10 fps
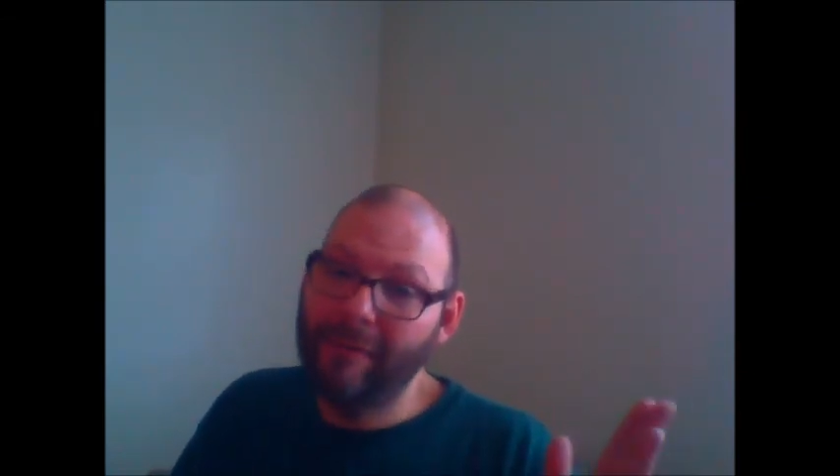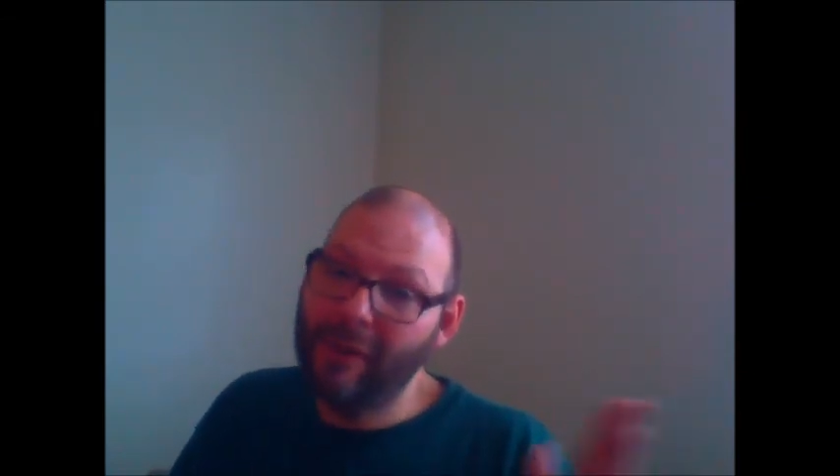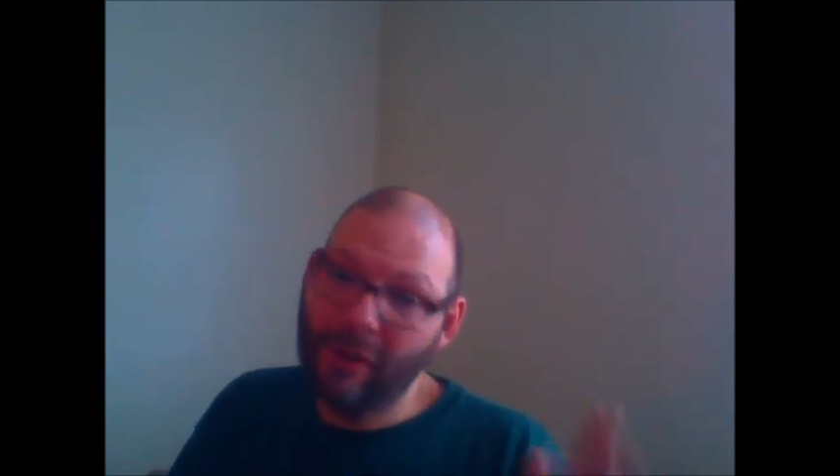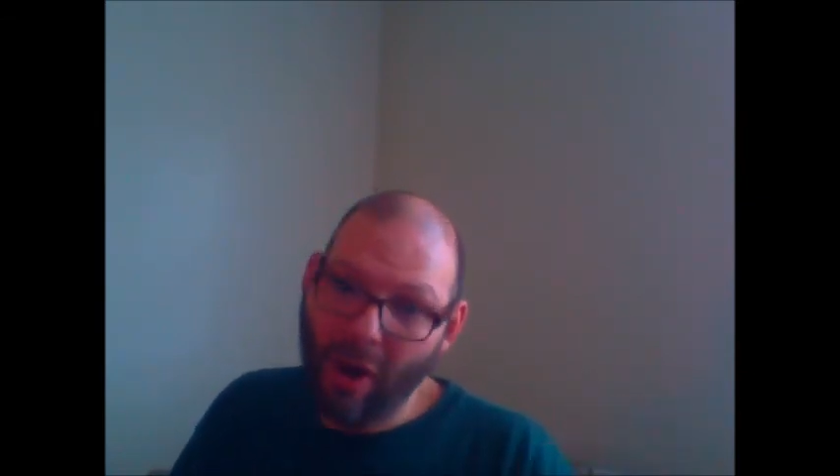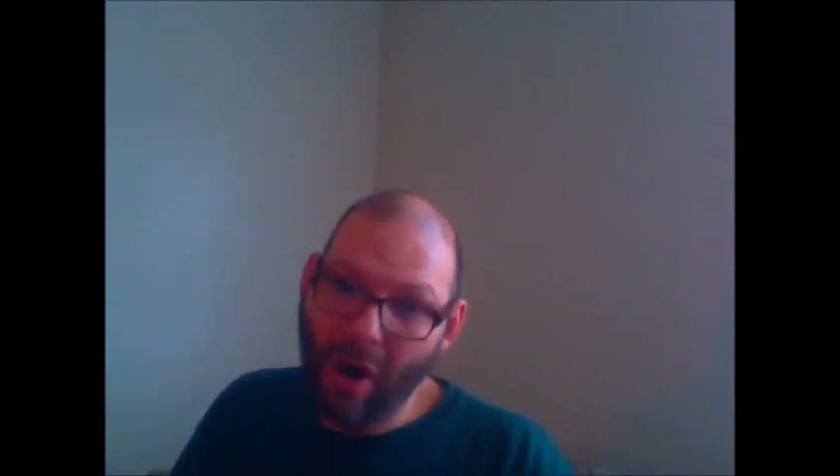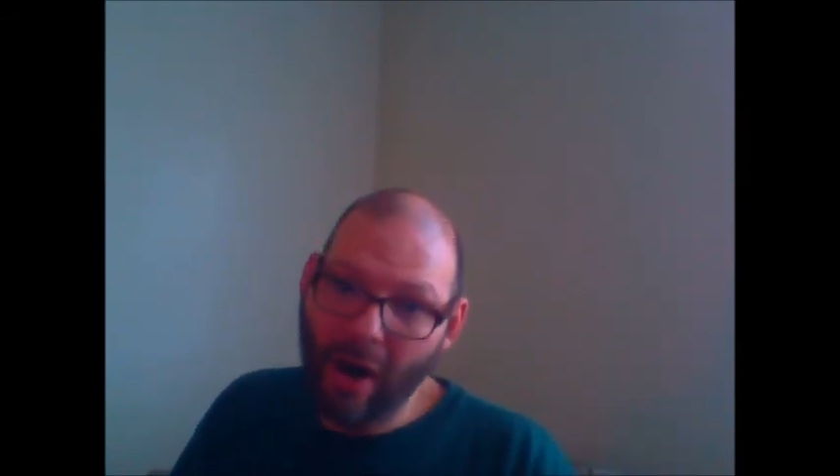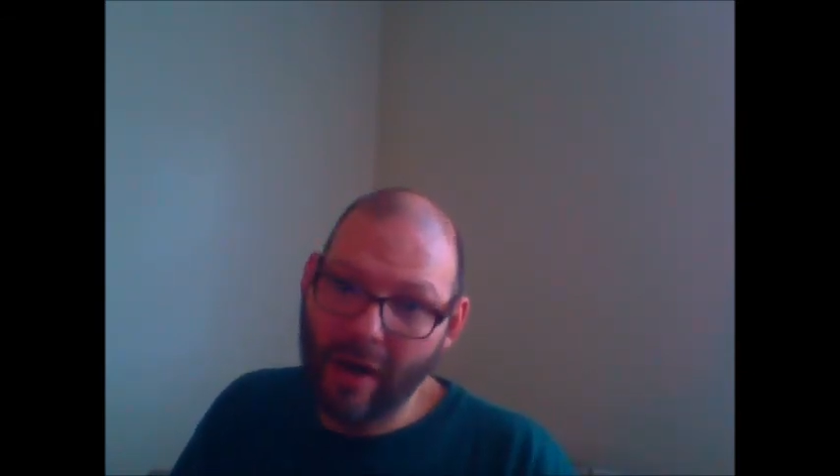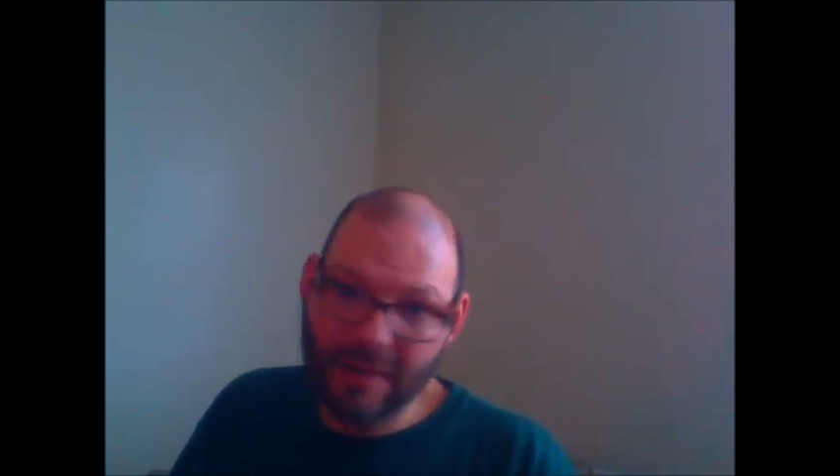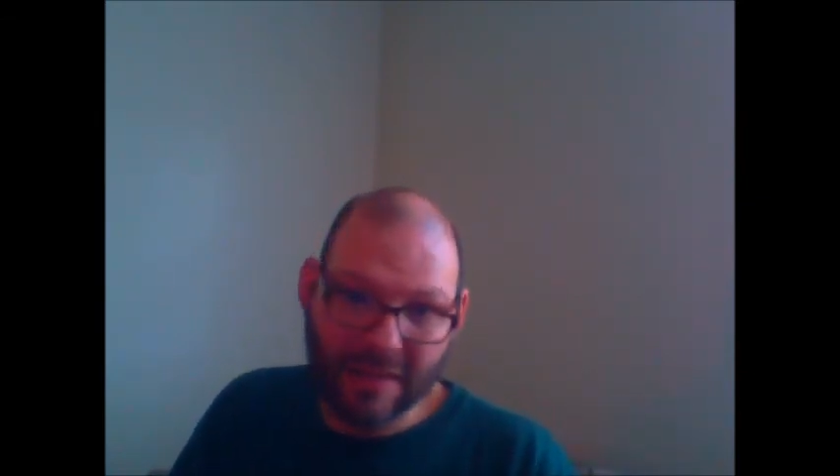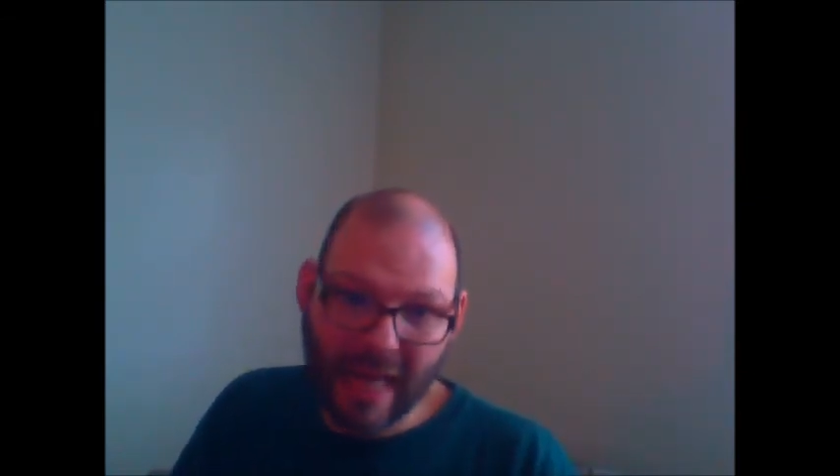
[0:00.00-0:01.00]
the car
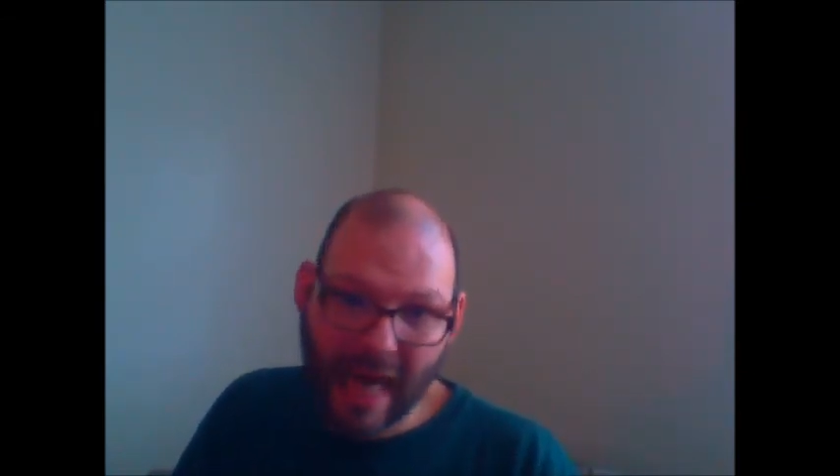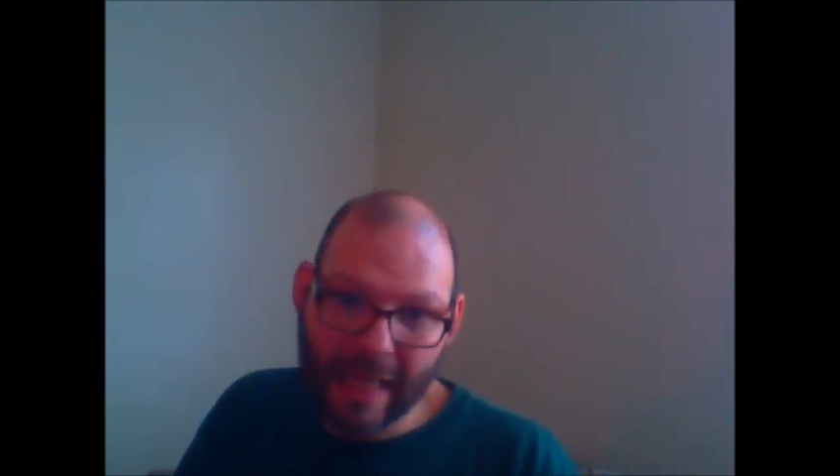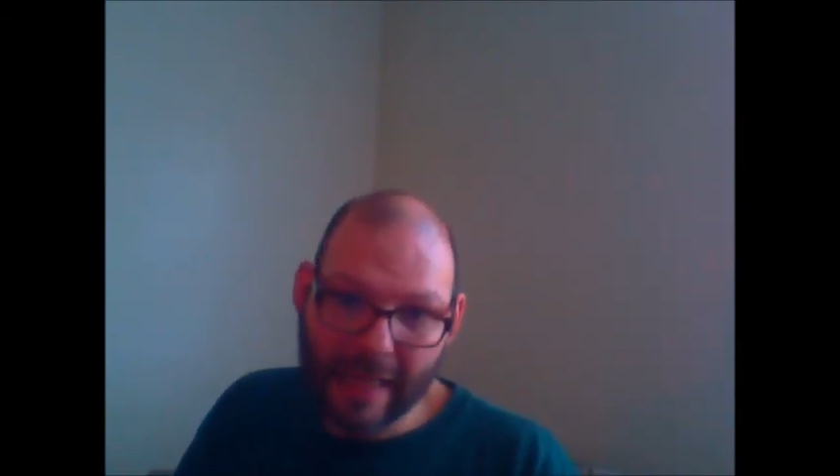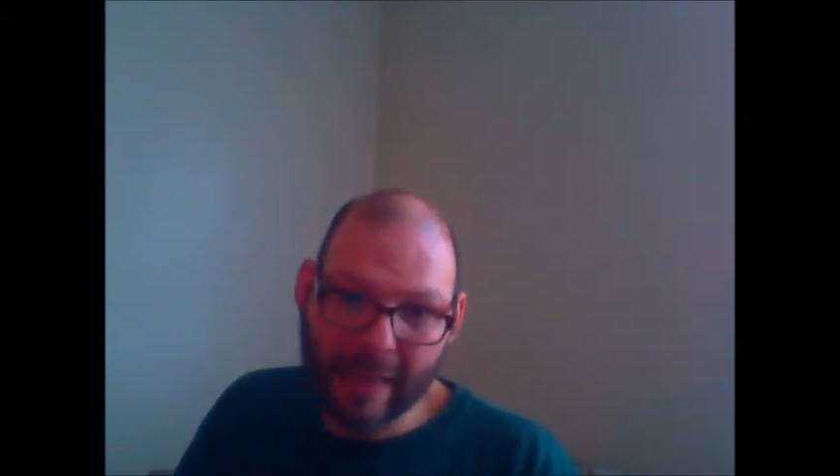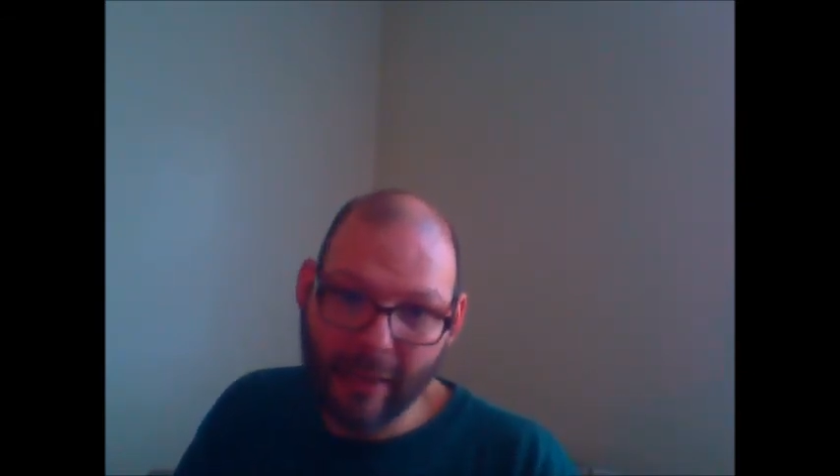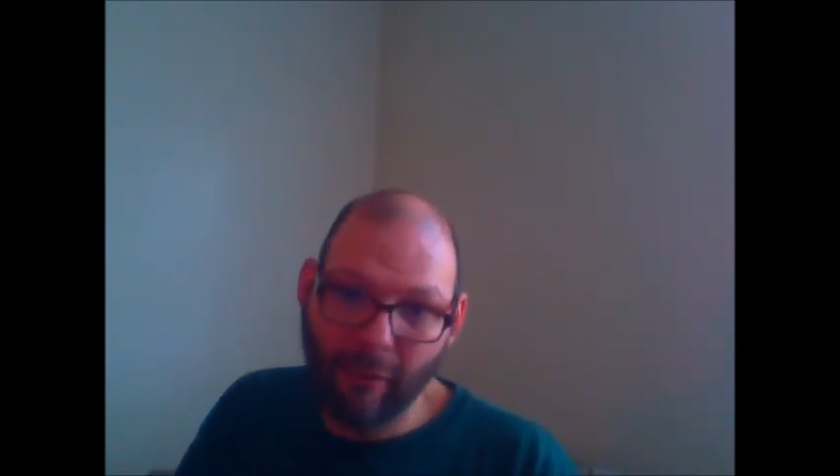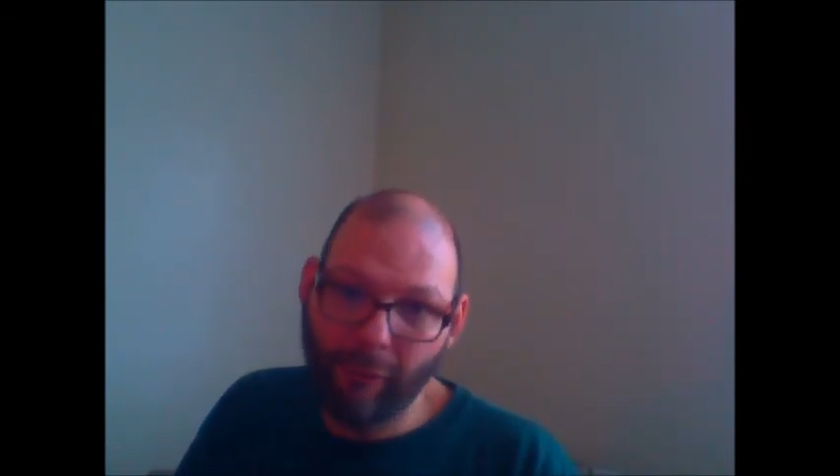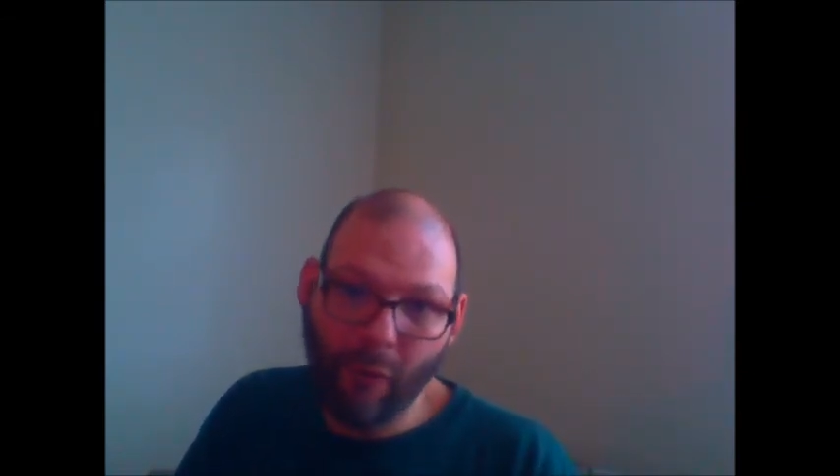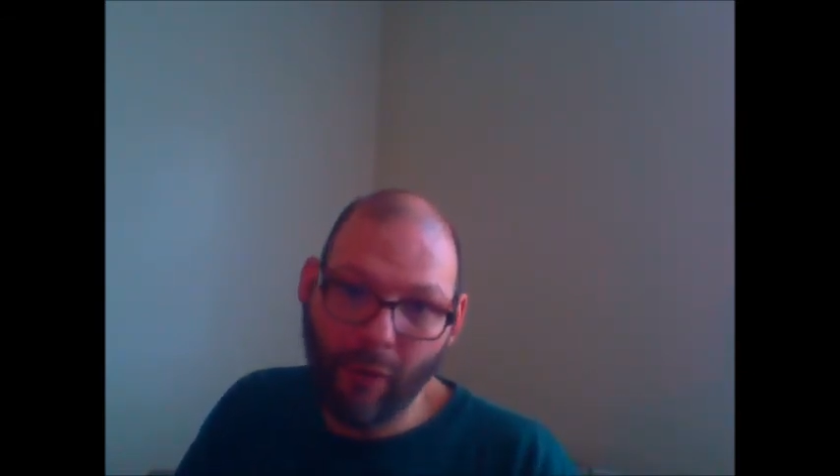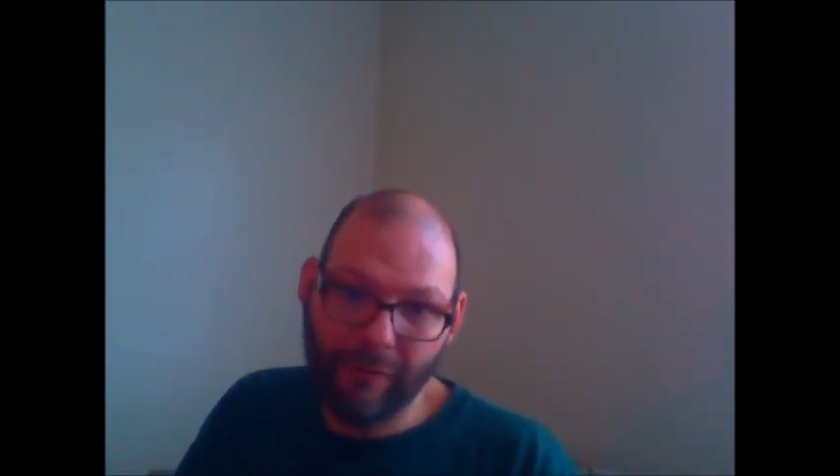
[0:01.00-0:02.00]
is a tiny little
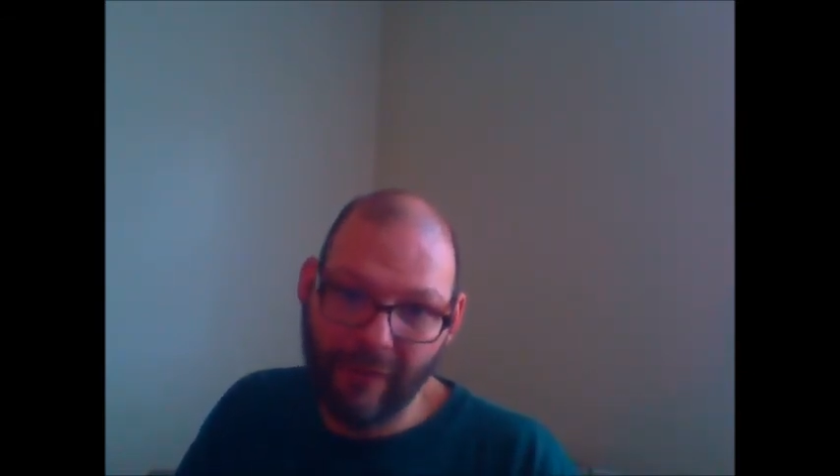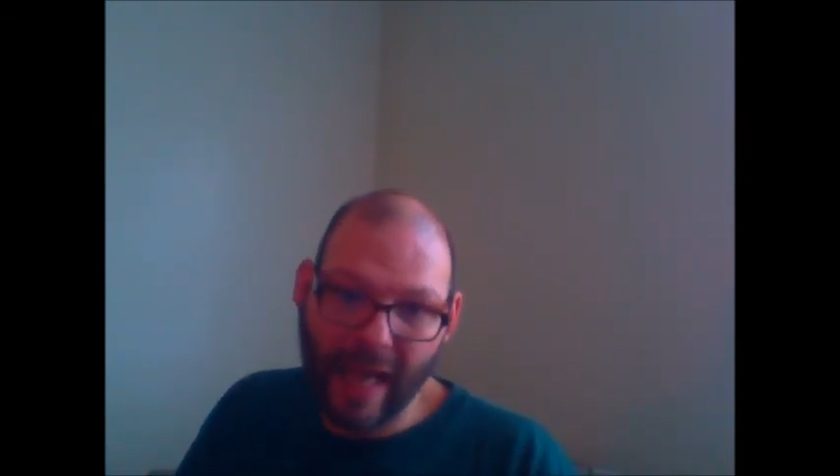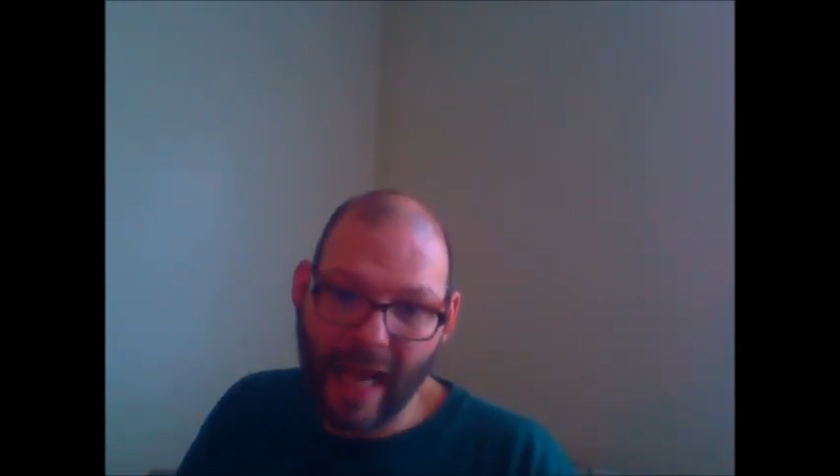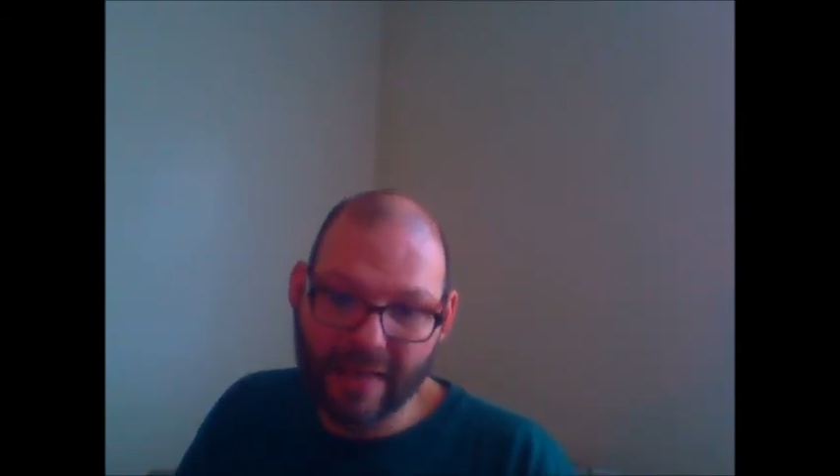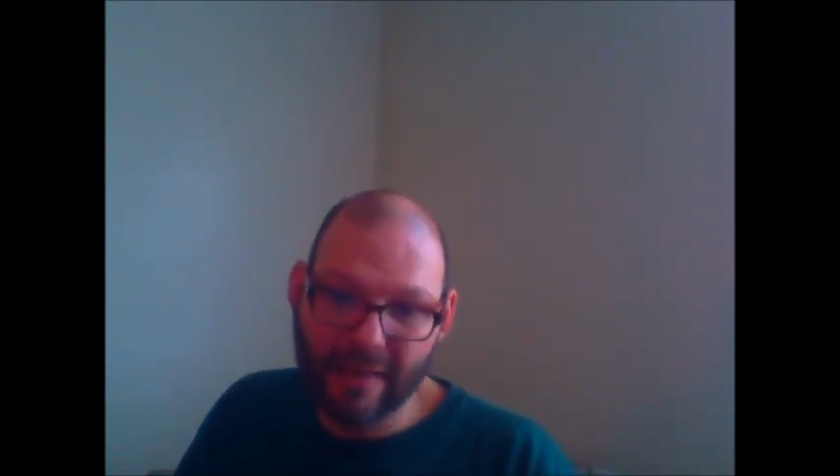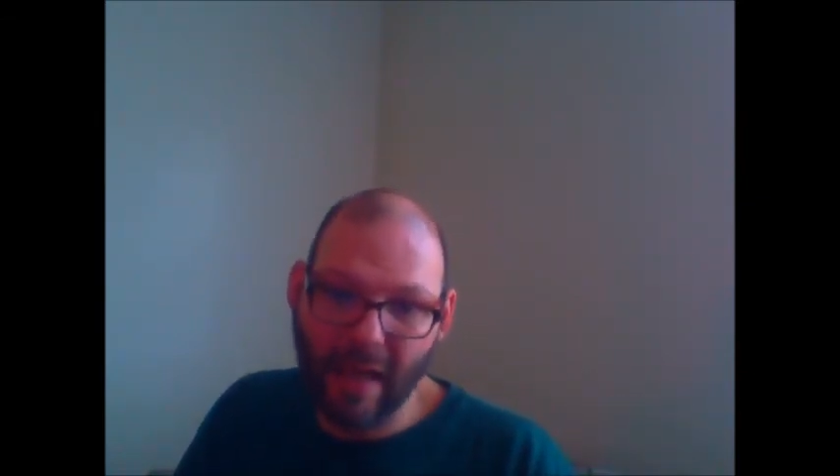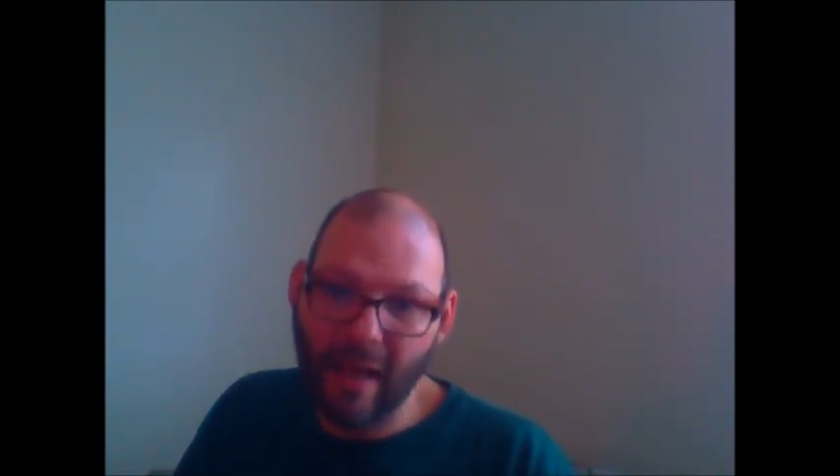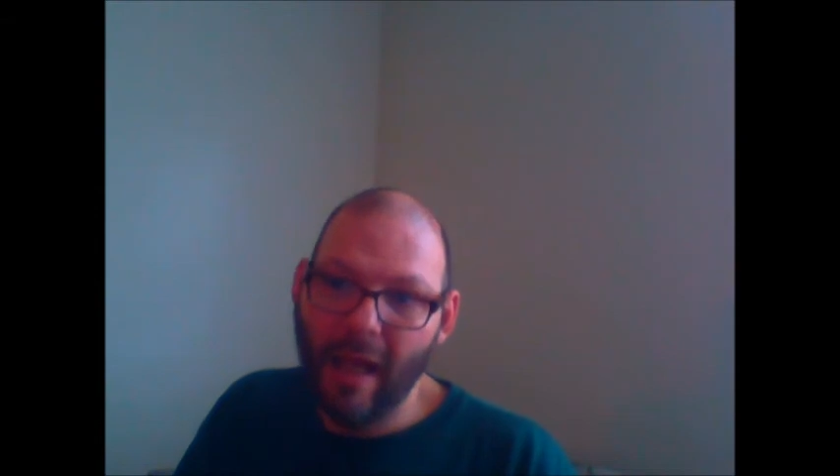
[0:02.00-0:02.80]
Ford Fiesta,